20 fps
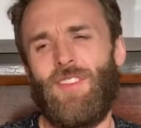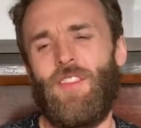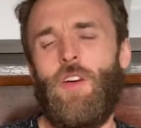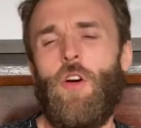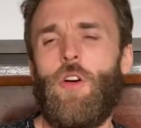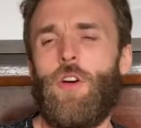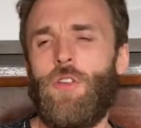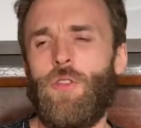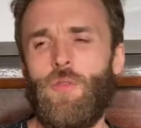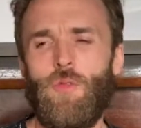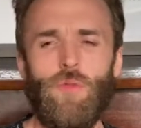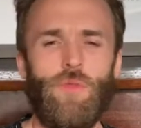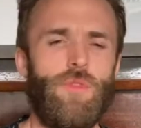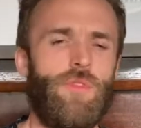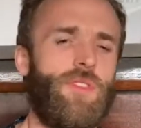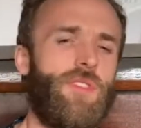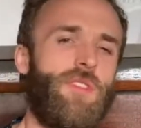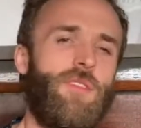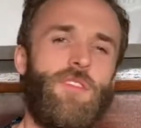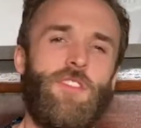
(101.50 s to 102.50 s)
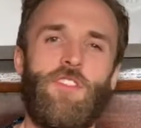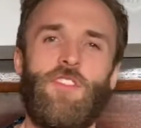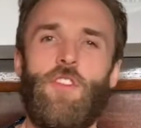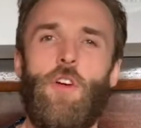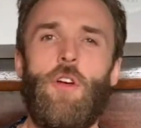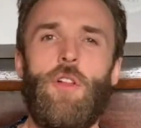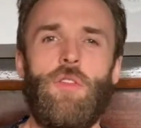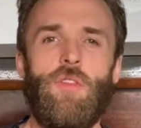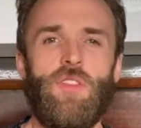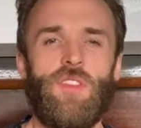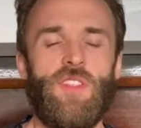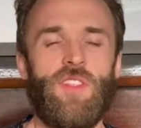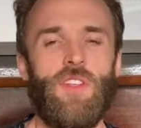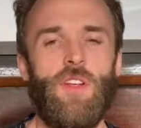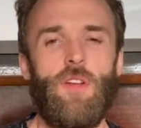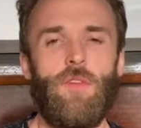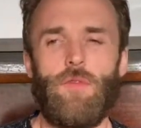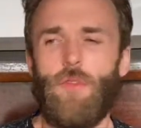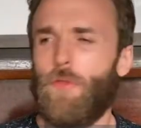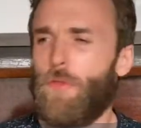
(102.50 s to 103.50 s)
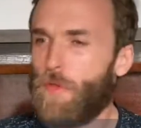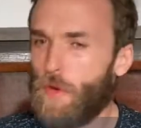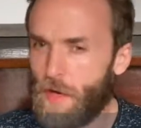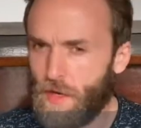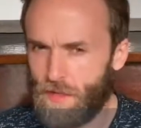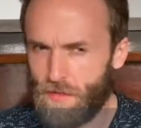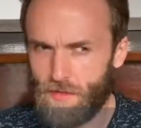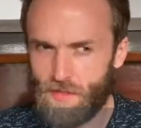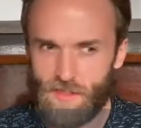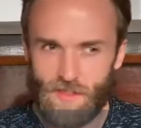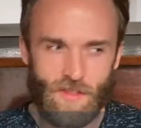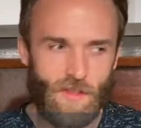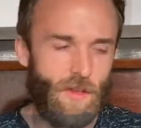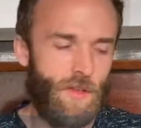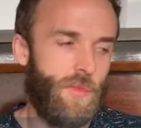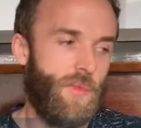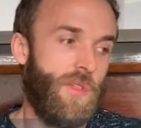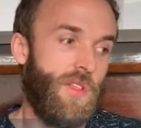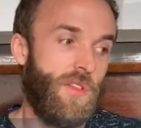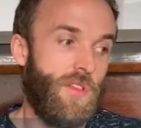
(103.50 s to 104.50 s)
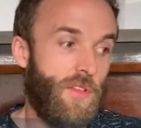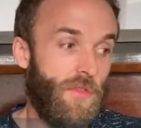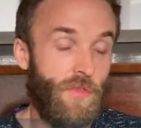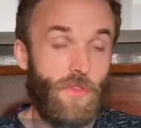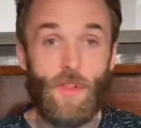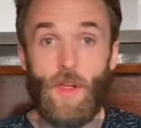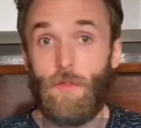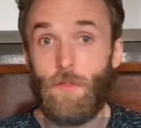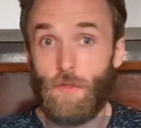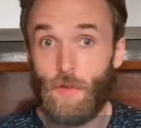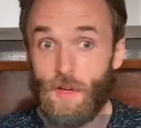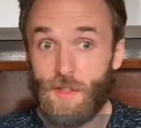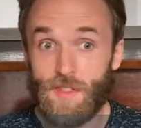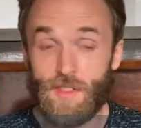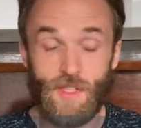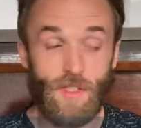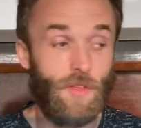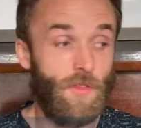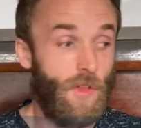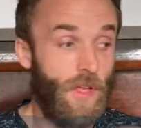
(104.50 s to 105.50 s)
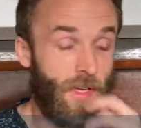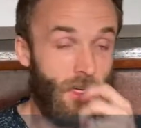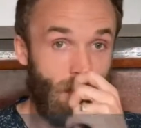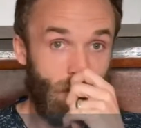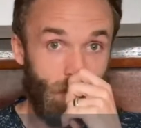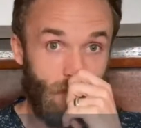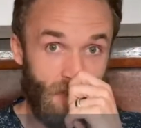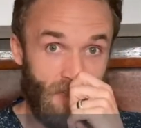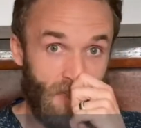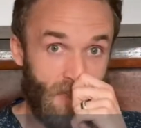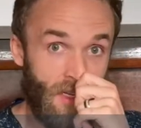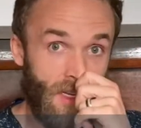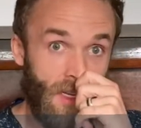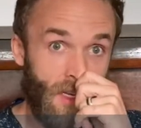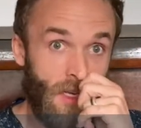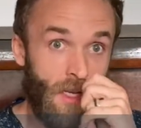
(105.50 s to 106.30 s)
articles, and just all of the stuff, friends, if you have friends that are like, have been,